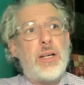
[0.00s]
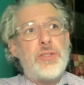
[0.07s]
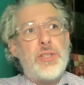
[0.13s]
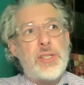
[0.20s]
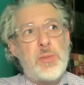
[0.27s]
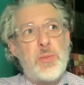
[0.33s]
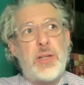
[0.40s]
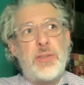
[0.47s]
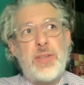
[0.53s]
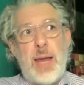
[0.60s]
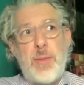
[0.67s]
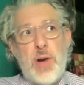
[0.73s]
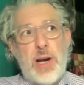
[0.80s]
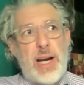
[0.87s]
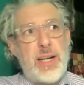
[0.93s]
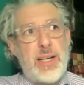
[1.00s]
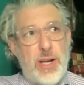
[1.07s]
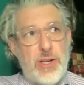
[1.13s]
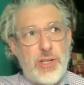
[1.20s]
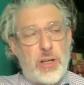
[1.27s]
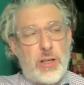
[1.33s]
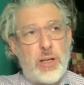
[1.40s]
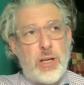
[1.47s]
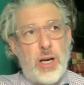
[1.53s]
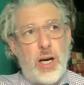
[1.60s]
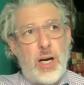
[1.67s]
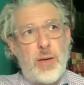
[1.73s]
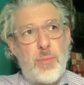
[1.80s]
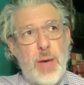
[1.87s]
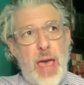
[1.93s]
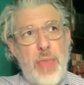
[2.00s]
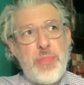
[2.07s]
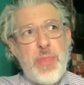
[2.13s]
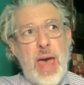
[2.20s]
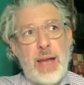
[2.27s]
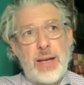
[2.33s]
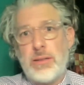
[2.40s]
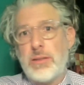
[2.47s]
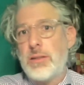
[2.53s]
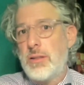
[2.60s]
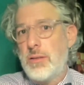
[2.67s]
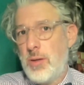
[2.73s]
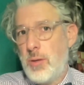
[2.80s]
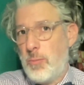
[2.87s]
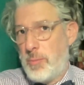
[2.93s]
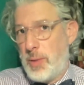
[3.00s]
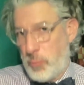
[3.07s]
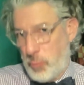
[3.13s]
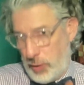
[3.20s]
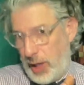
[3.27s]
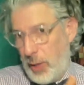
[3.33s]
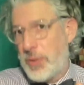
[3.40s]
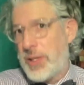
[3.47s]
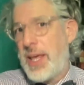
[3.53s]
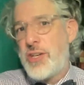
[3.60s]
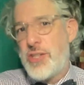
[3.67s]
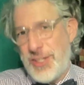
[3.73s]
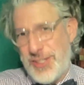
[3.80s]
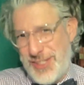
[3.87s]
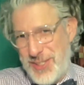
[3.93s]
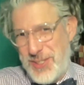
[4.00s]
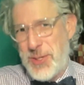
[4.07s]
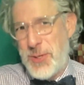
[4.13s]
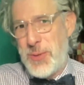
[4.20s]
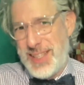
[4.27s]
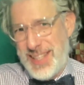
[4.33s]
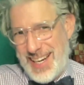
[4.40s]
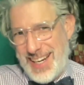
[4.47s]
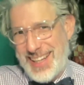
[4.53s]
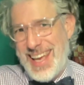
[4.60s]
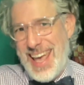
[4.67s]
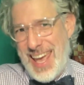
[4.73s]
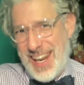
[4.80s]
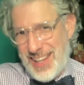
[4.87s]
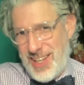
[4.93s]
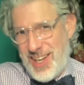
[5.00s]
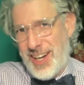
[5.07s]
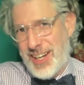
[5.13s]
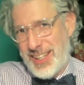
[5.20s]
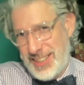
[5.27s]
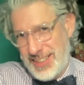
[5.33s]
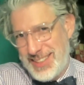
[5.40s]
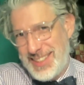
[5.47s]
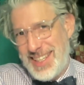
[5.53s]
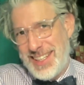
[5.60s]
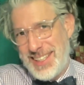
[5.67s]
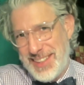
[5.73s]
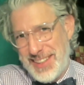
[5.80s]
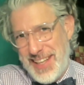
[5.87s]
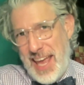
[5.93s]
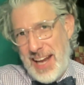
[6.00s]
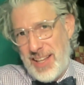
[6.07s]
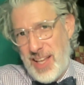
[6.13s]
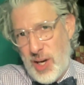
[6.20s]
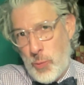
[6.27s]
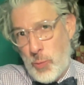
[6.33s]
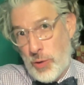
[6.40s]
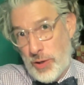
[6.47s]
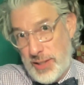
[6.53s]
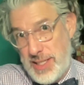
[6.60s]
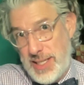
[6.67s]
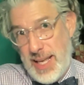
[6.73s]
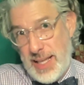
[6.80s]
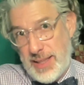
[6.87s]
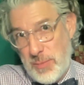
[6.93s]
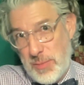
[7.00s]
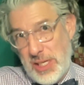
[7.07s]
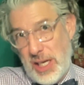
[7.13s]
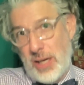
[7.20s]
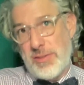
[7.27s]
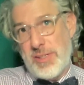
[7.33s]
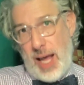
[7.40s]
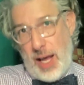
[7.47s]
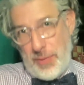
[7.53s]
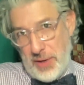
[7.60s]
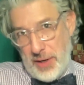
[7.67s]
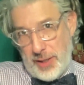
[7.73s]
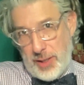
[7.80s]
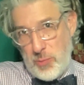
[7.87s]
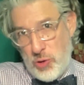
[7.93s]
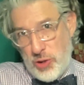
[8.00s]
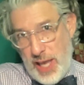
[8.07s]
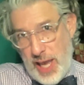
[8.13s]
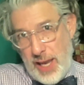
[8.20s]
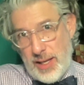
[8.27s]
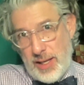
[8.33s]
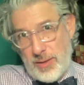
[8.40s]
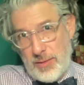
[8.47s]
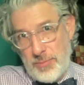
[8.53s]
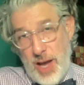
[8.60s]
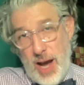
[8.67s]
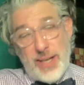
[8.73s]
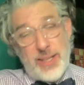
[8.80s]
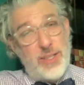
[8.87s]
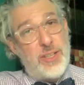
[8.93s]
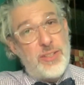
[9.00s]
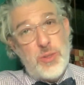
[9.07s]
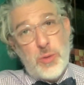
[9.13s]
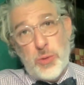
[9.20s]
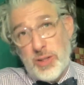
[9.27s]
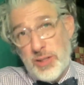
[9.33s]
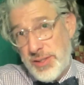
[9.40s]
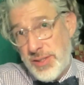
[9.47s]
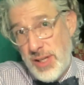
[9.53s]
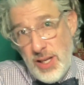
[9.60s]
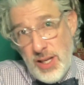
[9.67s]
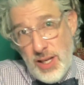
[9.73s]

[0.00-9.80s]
just to build name recognition, but working with agents to do a lot of the analog work to get themselves out there, communicating, knocking on doors